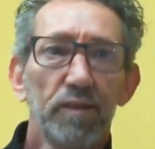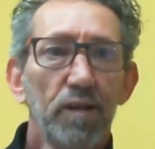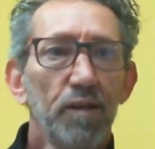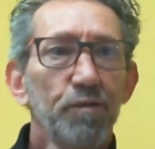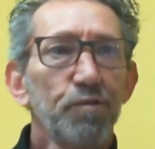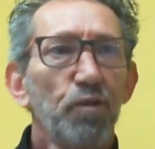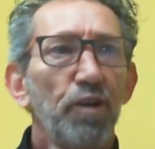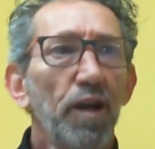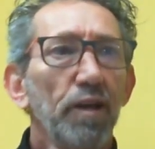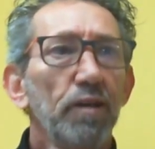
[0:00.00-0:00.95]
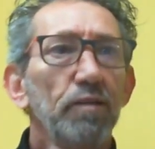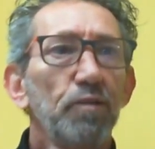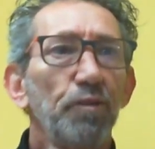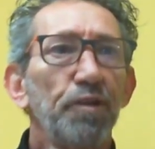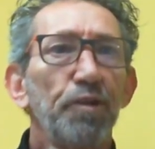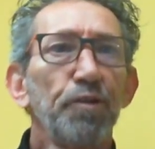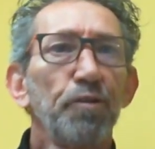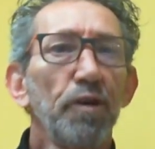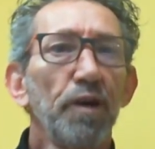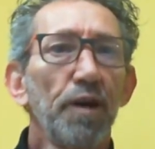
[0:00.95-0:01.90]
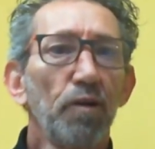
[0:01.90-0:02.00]
Sorry, I don't hear you
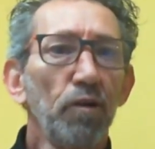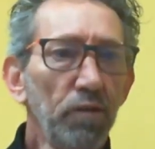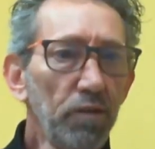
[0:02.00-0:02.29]
at all.